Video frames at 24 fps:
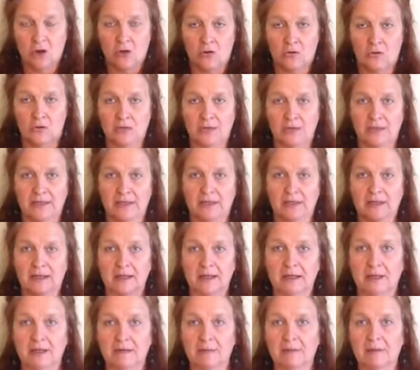Or they can
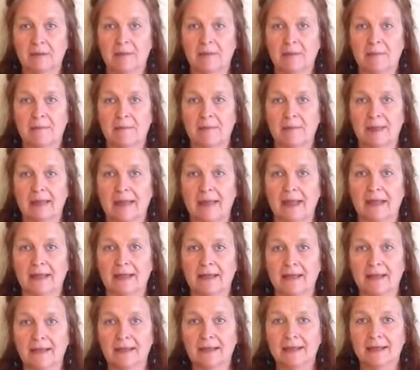come back
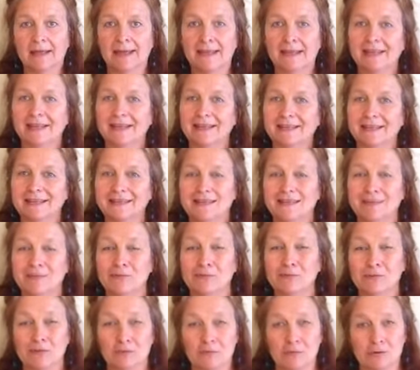in
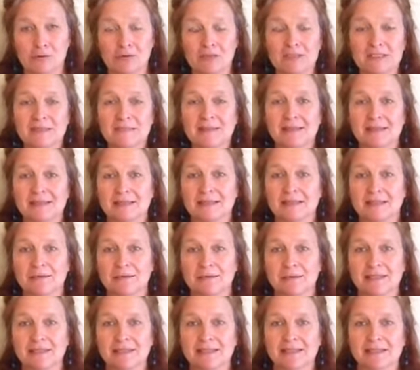towards your spine,
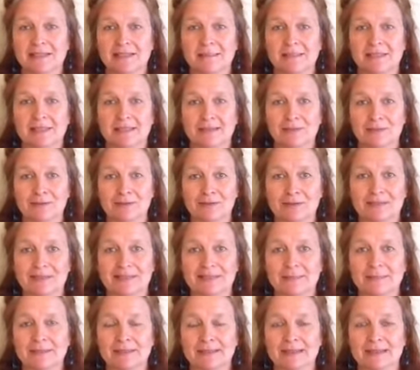squeezing them in towards the
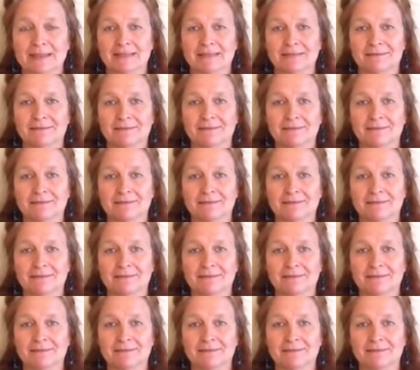spine.